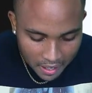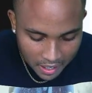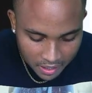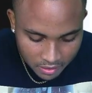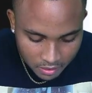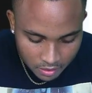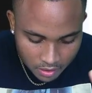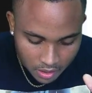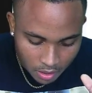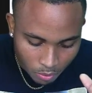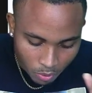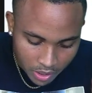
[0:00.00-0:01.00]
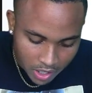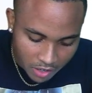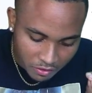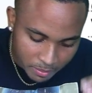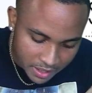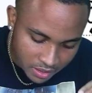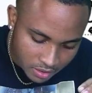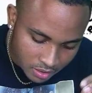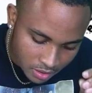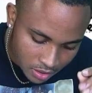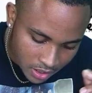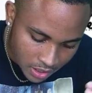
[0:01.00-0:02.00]
and what the
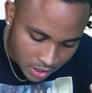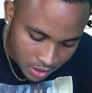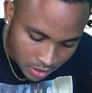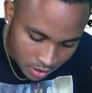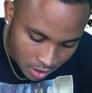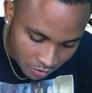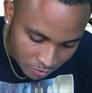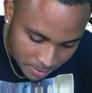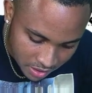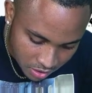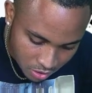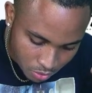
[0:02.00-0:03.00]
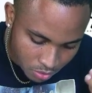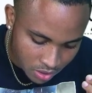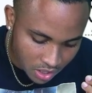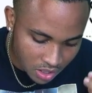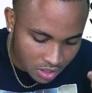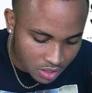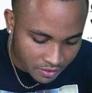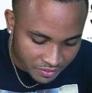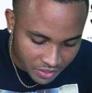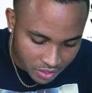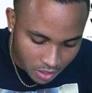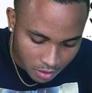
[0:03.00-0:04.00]
governments use is
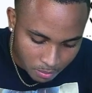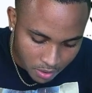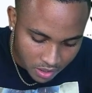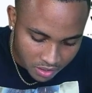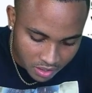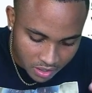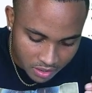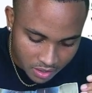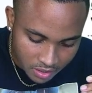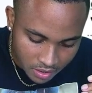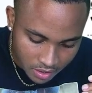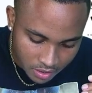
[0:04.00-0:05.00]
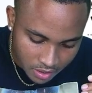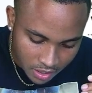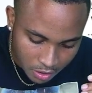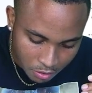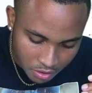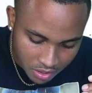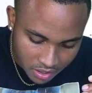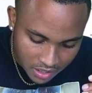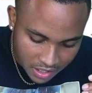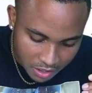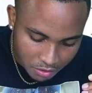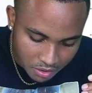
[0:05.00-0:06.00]
fiscal policies. This is increases
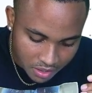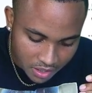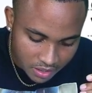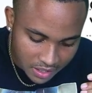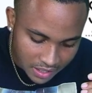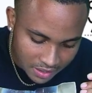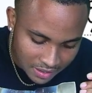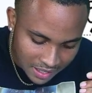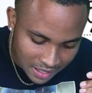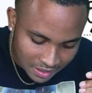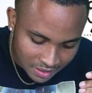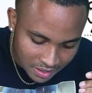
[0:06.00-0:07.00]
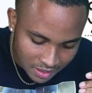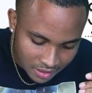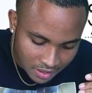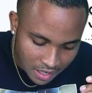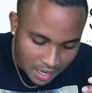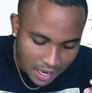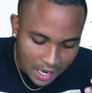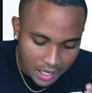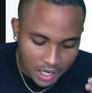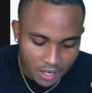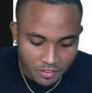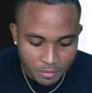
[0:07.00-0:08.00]
and decreases in taxes
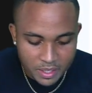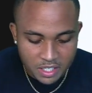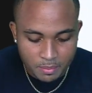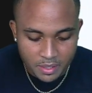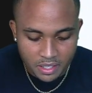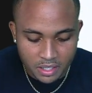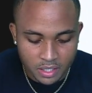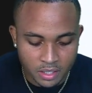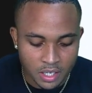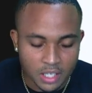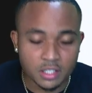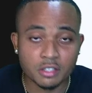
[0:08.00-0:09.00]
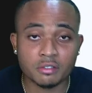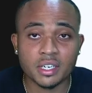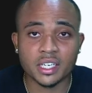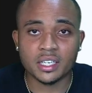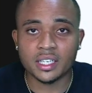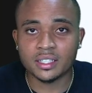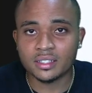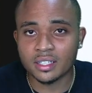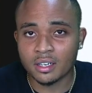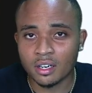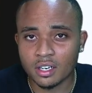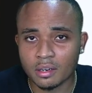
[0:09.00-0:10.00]
and government spending to regulate the
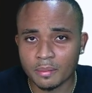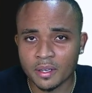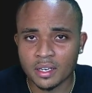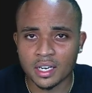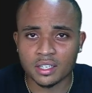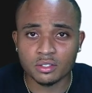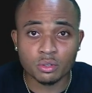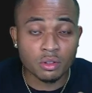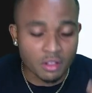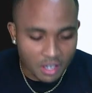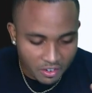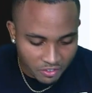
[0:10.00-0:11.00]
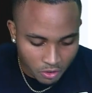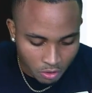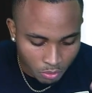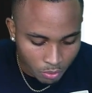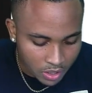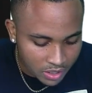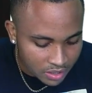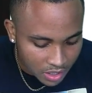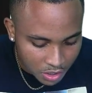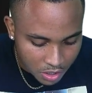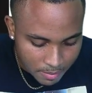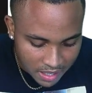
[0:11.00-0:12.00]
economy. And so therefore what the
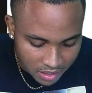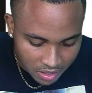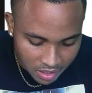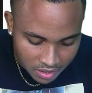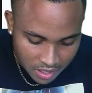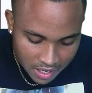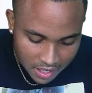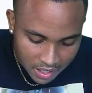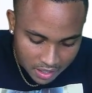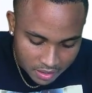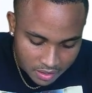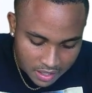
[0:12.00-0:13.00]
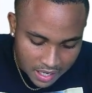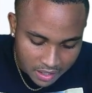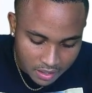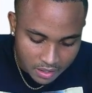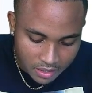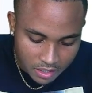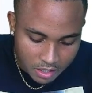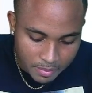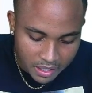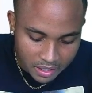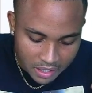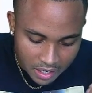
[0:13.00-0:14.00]
central bank does is that the central
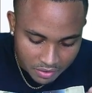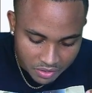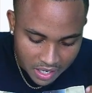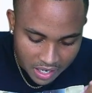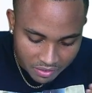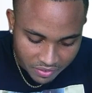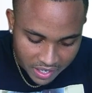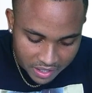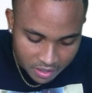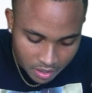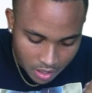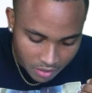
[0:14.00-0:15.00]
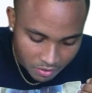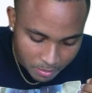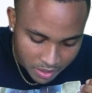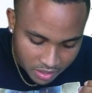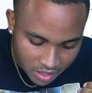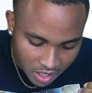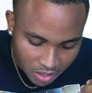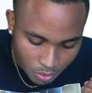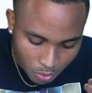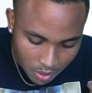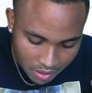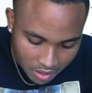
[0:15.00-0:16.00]
bank gives advice to governments
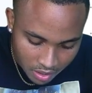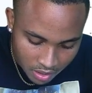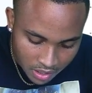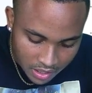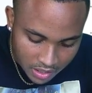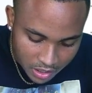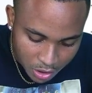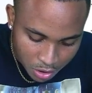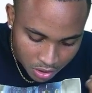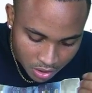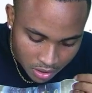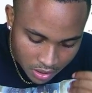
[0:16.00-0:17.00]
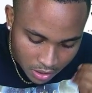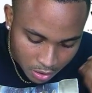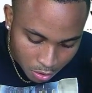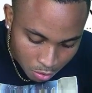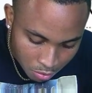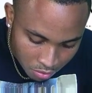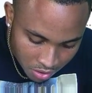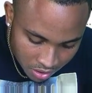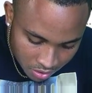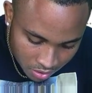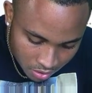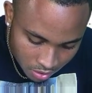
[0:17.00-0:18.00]
on whether they should
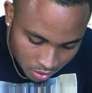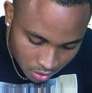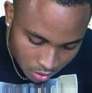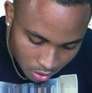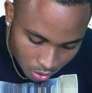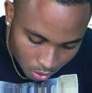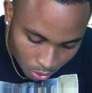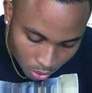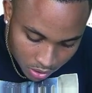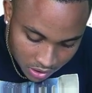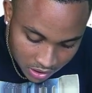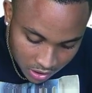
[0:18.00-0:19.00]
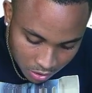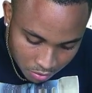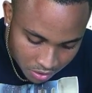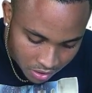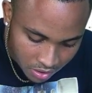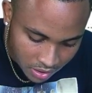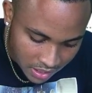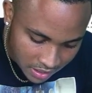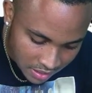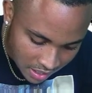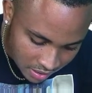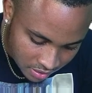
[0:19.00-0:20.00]
increase or decrease their
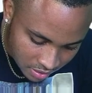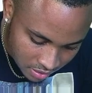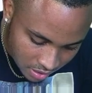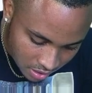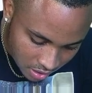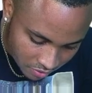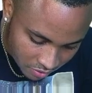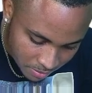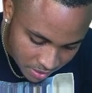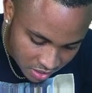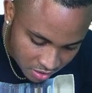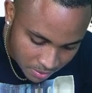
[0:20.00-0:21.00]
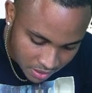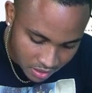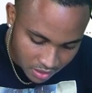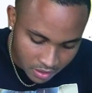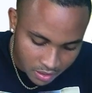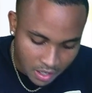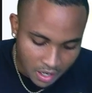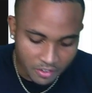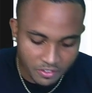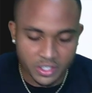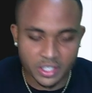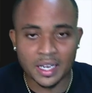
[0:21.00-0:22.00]
taxes on government spending
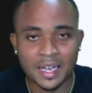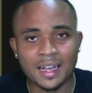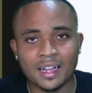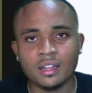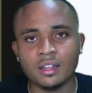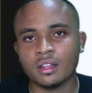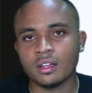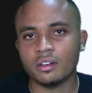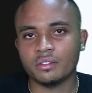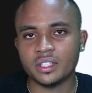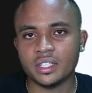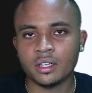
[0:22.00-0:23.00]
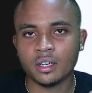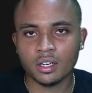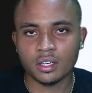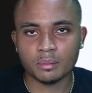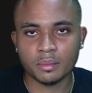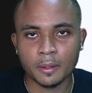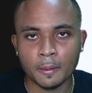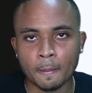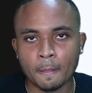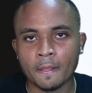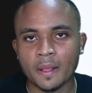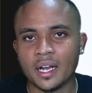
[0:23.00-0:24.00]
for the health of the economy.
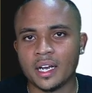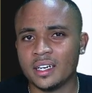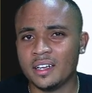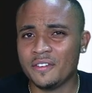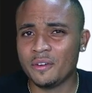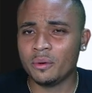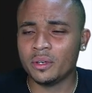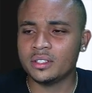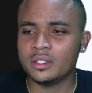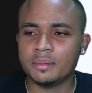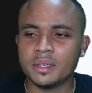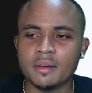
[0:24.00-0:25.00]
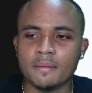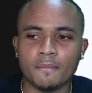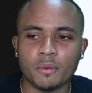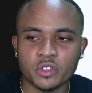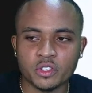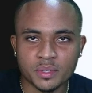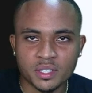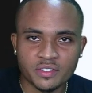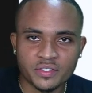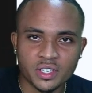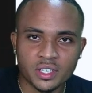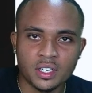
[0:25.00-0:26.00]
And if you want to be more
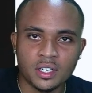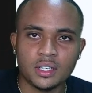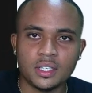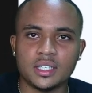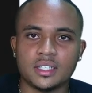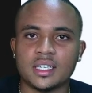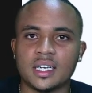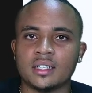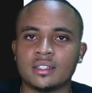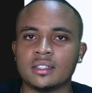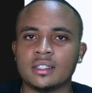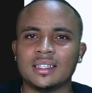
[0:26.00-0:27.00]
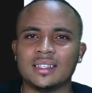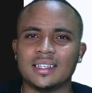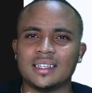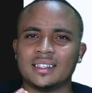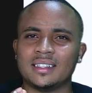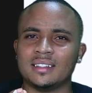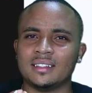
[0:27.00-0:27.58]
specific, is that like